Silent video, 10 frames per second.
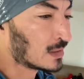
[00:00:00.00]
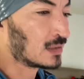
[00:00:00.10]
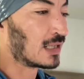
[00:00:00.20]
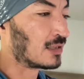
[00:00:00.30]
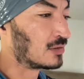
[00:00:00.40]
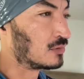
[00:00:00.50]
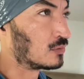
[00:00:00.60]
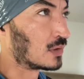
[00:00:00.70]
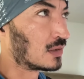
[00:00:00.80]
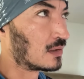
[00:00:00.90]
how
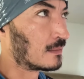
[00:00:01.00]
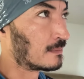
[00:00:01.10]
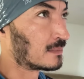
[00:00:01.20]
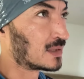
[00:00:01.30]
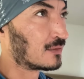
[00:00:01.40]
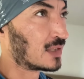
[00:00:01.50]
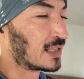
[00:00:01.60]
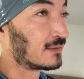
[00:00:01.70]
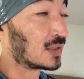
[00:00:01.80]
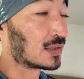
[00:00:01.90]
you even
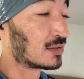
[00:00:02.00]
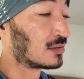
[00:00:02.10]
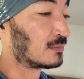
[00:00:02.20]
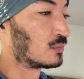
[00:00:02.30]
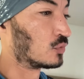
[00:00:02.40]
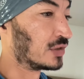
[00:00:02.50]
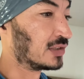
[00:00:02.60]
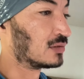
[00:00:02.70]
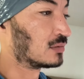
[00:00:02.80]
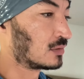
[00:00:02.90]
have the term
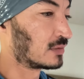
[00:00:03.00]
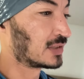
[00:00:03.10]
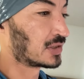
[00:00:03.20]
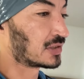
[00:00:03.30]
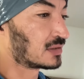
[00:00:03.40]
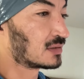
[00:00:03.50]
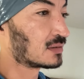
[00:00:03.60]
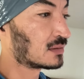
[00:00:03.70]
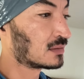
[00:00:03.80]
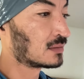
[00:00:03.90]
real Christian.
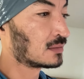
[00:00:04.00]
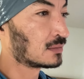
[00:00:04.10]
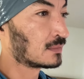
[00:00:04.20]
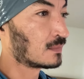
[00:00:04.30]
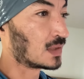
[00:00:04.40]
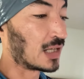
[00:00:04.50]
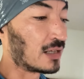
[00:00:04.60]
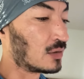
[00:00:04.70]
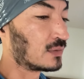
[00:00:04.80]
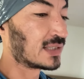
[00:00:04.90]
I
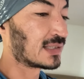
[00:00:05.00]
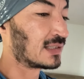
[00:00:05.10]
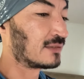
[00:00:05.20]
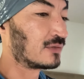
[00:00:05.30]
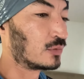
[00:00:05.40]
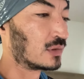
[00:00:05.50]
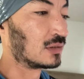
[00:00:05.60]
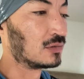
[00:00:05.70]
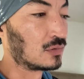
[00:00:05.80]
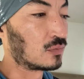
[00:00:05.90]
always said if you were a
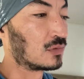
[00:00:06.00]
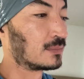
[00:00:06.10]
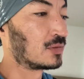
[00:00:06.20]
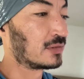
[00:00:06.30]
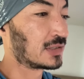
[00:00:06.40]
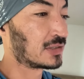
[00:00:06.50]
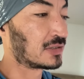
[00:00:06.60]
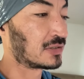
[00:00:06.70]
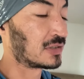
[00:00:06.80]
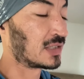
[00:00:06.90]
lukewarm Christian,
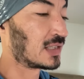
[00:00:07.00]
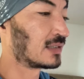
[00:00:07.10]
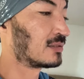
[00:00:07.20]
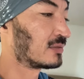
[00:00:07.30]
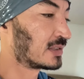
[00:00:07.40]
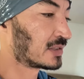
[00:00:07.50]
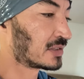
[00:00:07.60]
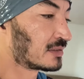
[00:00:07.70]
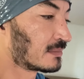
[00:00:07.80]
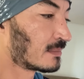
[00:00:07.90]
you're not a Christian.